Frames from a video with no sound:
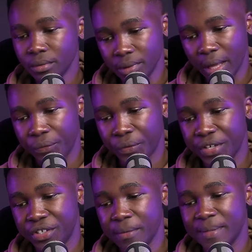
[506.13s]
the three
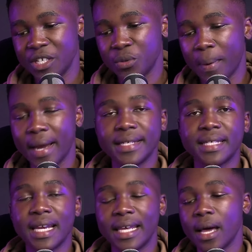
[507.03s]
teams in Spanish
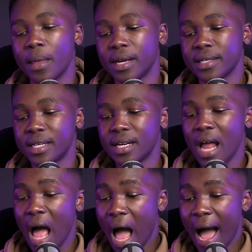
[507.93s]
La Liga that are still
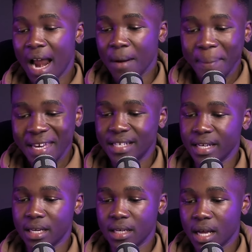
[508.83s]

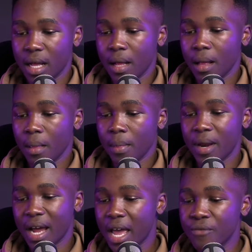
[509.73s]
unbeaten.
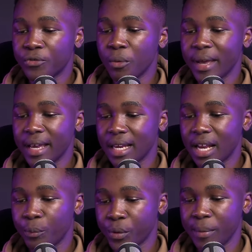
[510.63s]
Then again, from
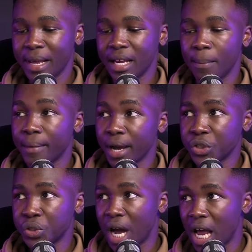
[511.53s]
England Premier League,
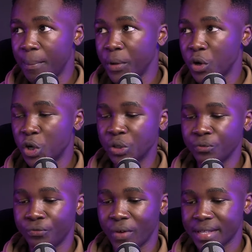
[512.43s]
Brighton Albion
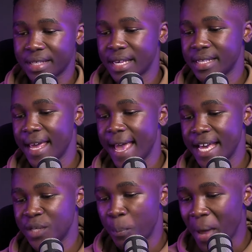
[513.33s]
versus
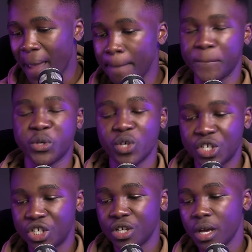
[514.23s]

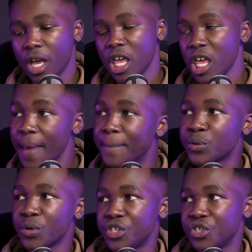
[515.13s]
Ipswich.
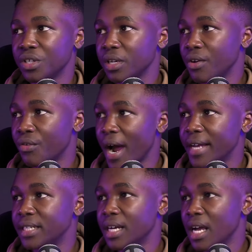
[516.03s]
Ipswich,
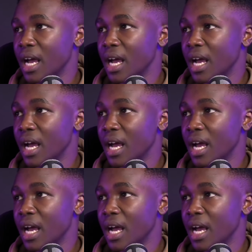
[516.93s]
right?